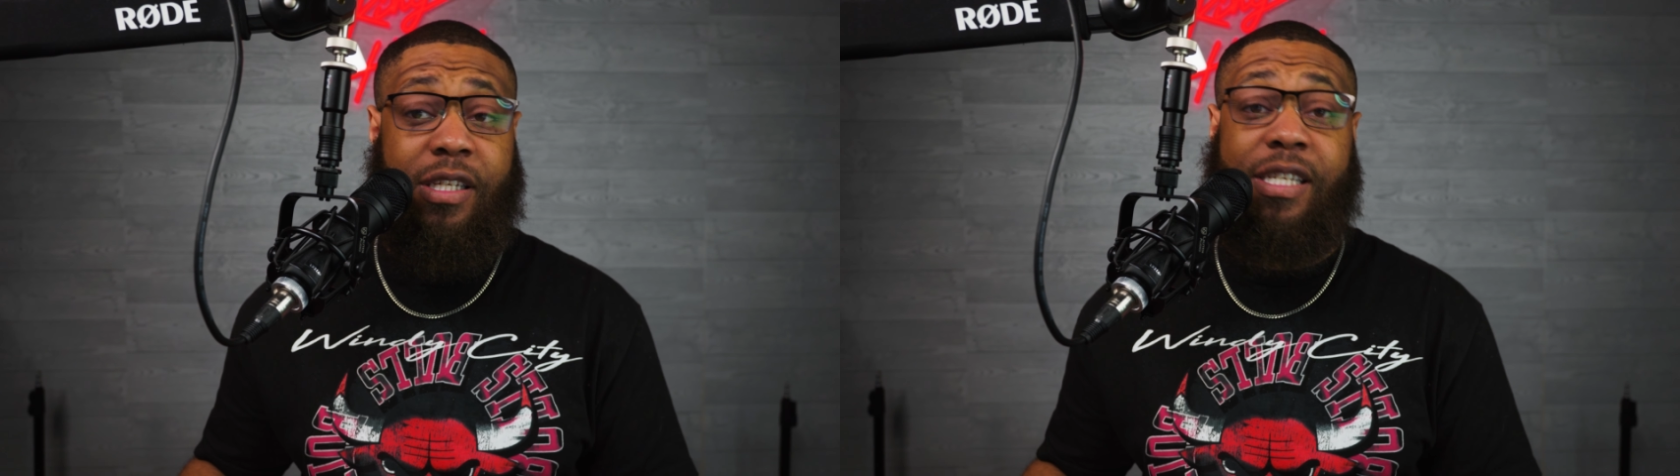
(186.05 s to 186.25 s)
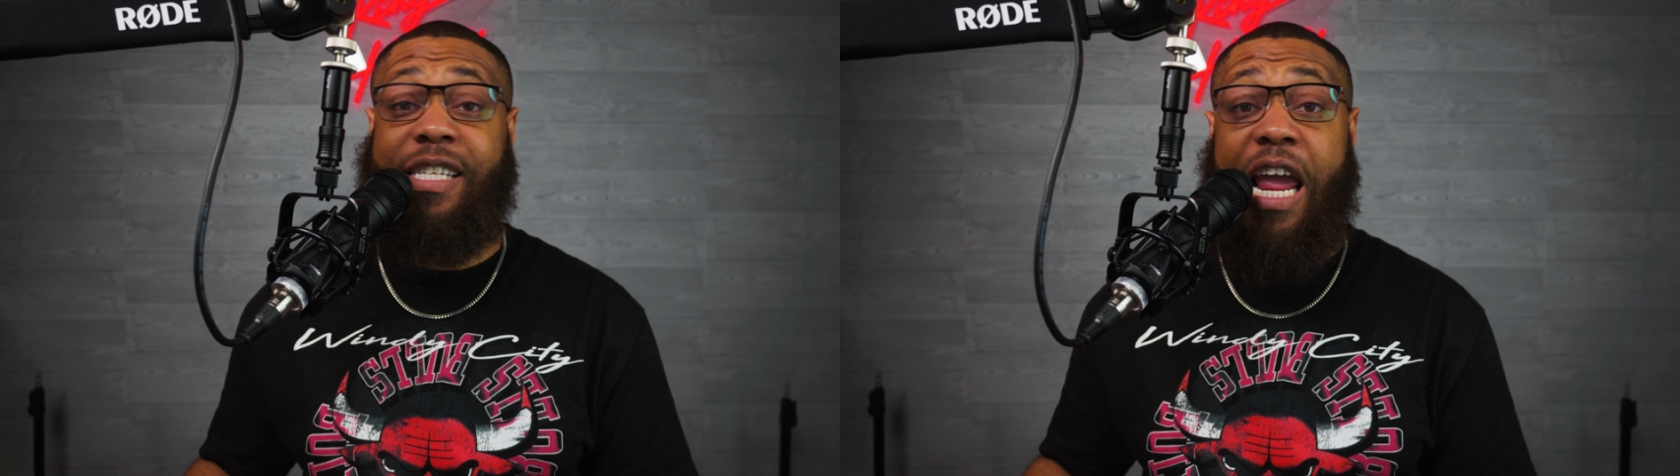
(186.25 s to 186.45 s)

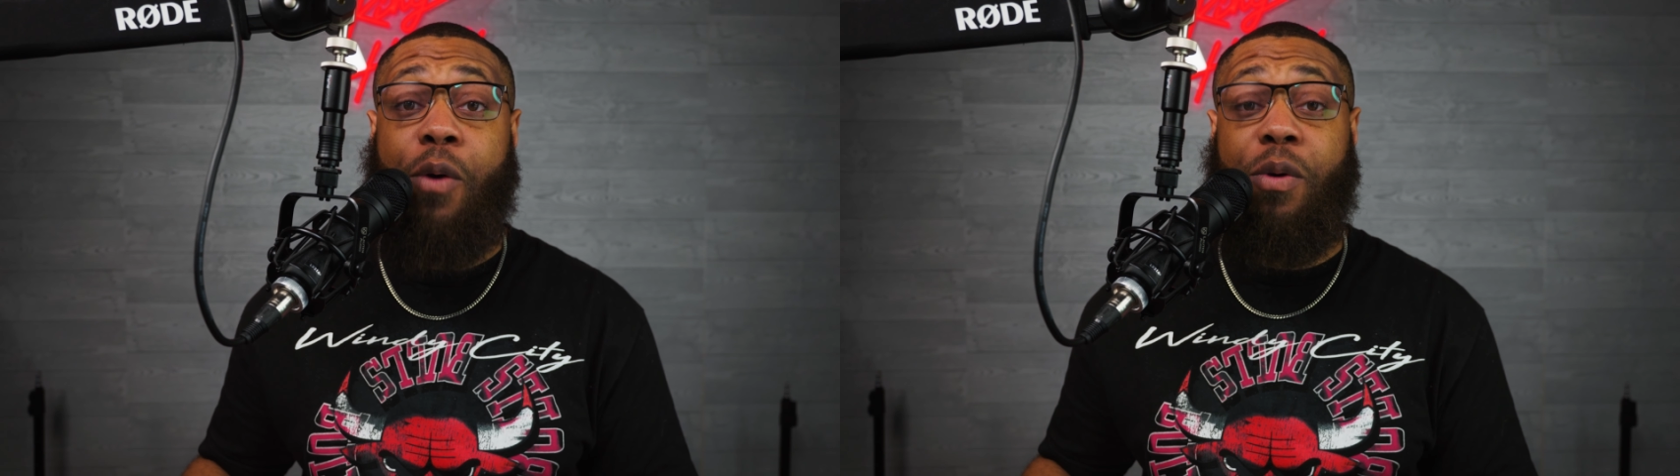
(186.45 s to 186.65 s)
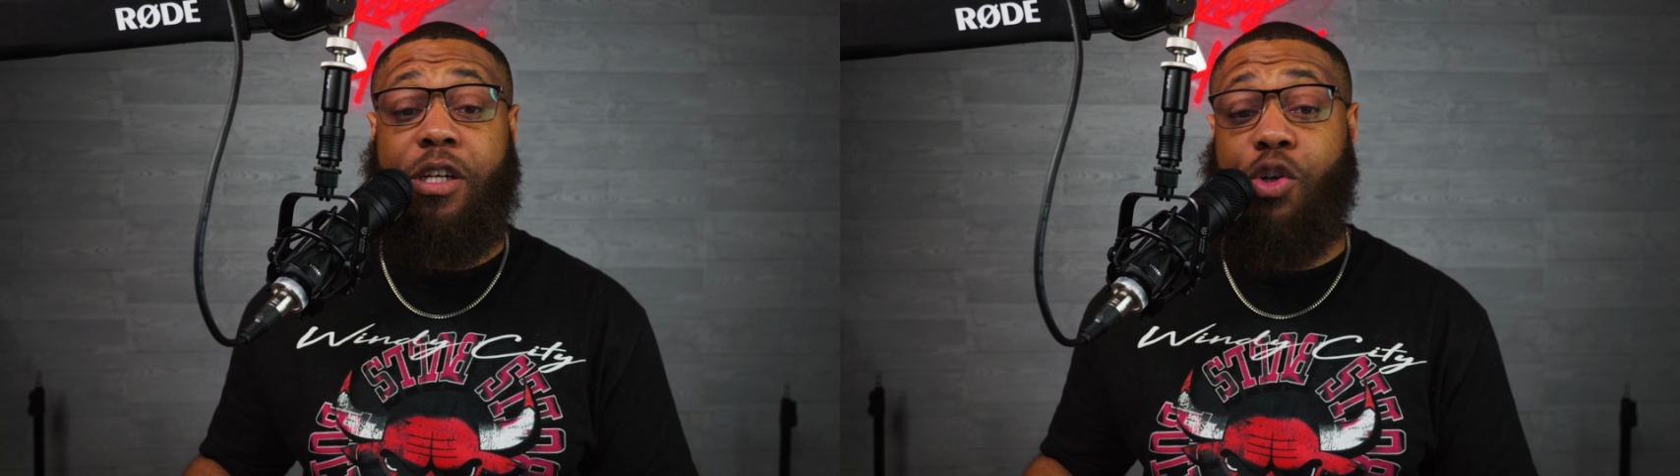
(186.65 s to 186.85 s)
to stay
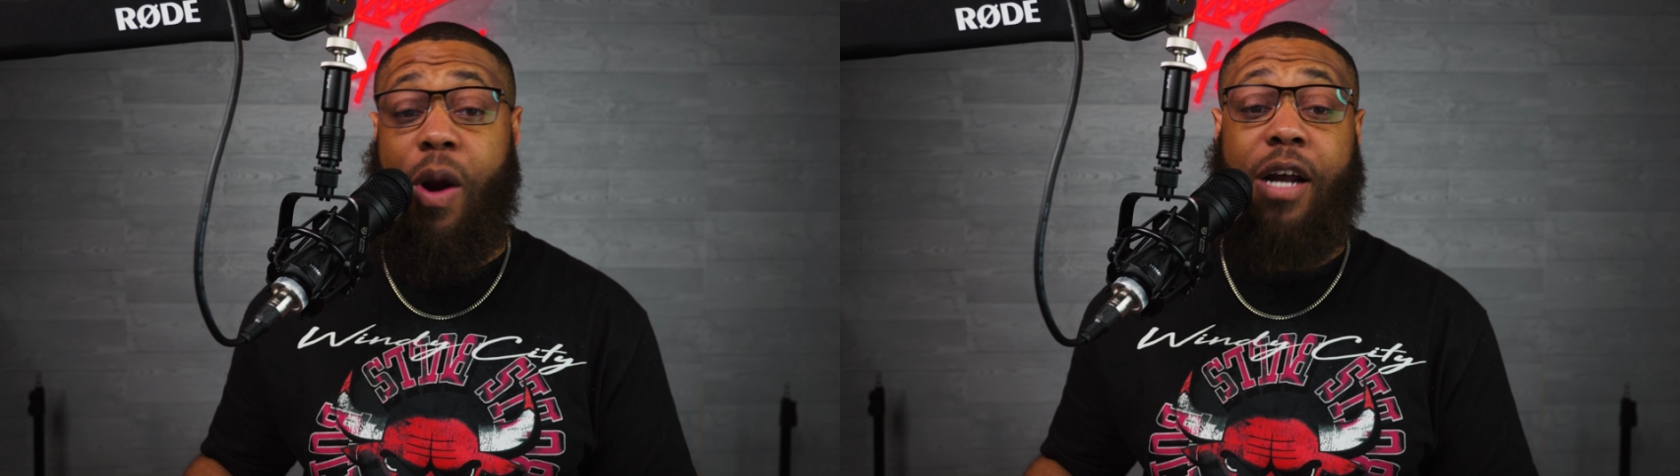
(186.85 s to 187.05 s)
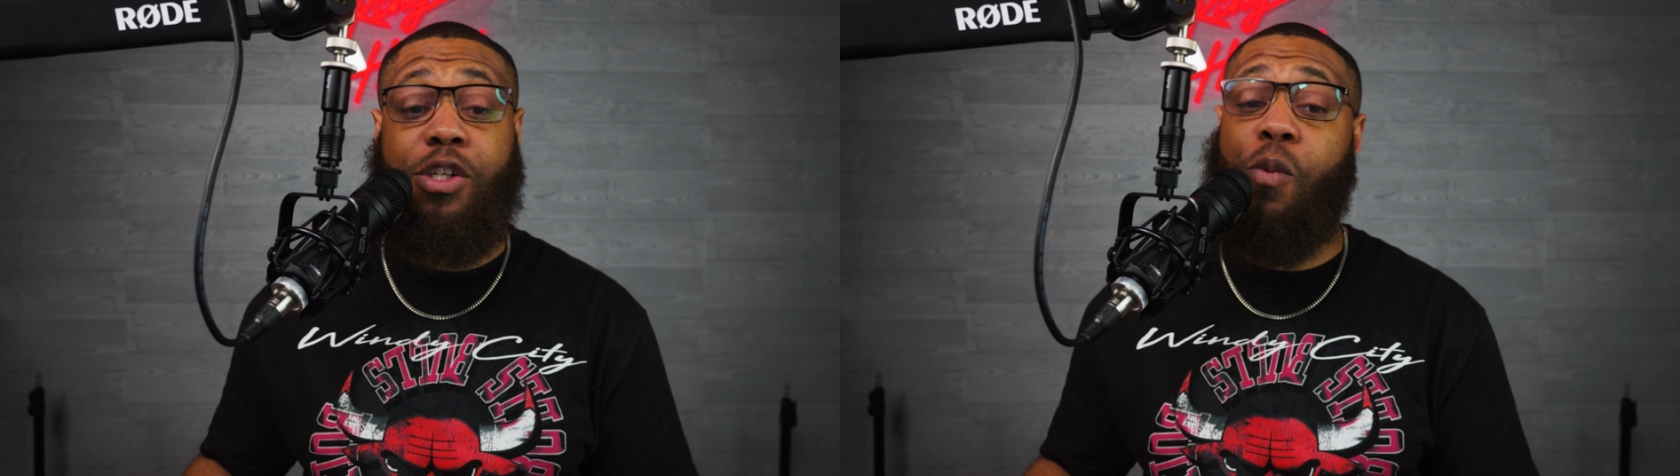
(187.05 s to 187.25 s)
with the
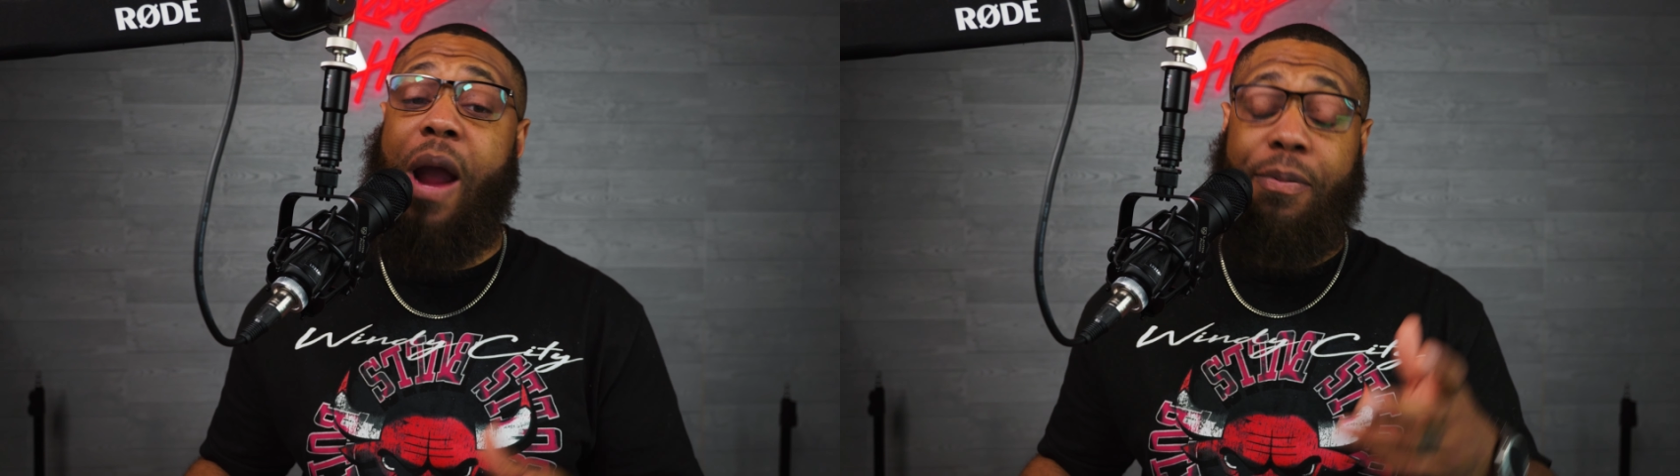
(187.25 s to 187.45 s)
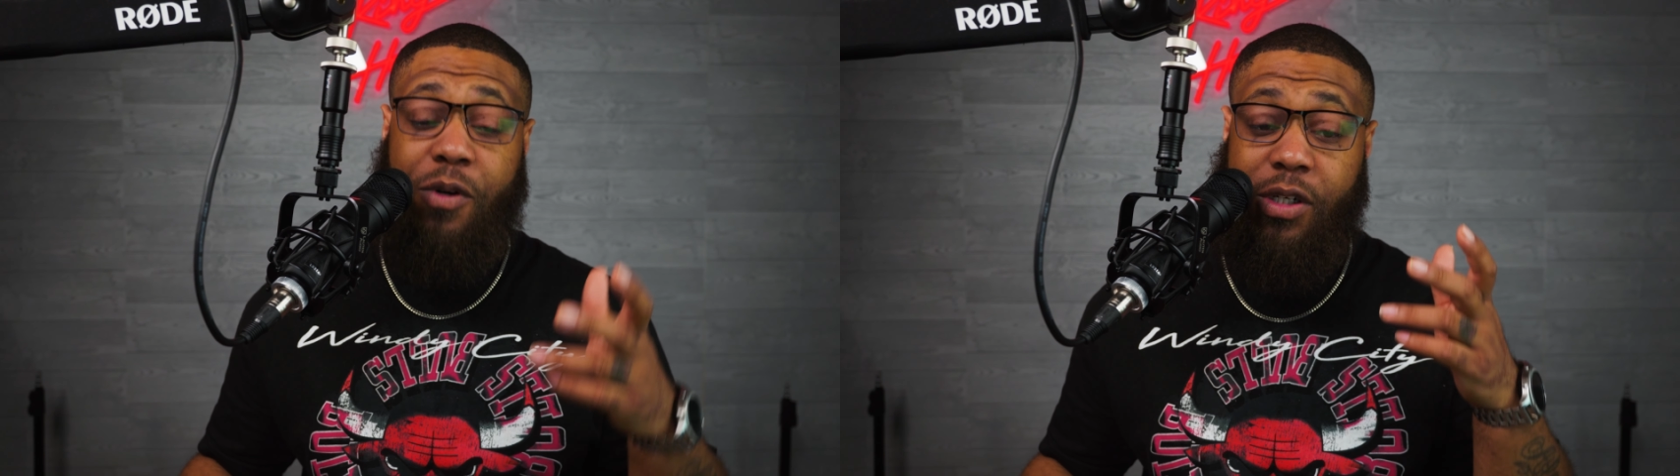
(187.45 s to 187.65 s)
Toronto
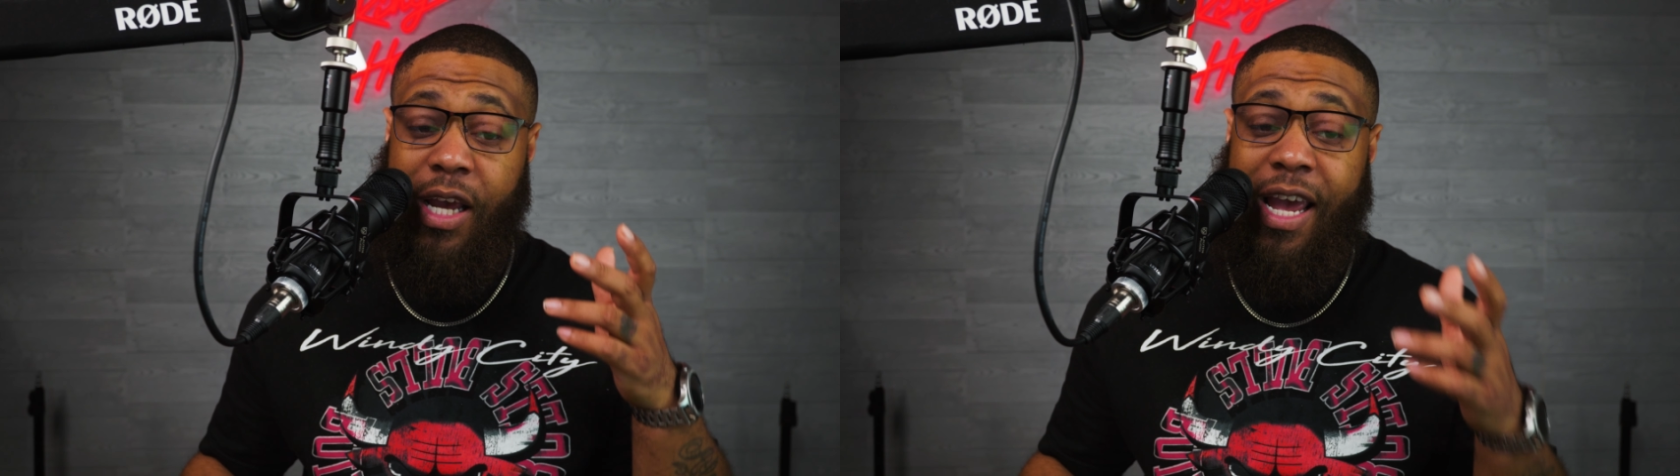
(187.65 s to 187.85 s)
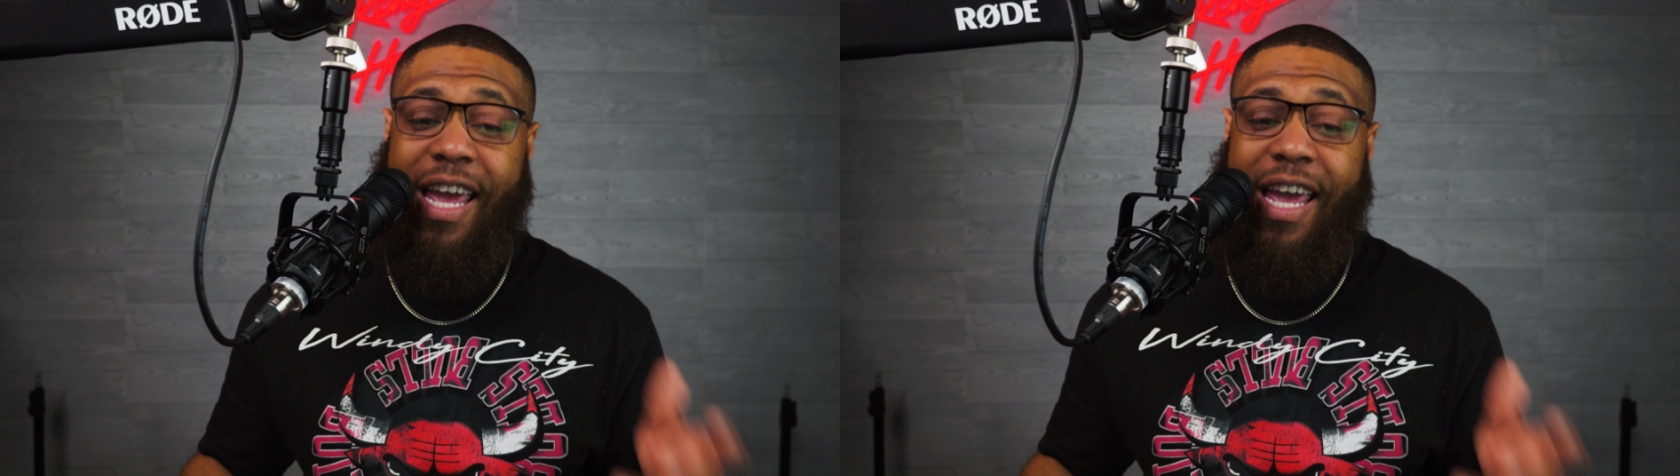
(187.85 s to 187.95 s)
Raptors.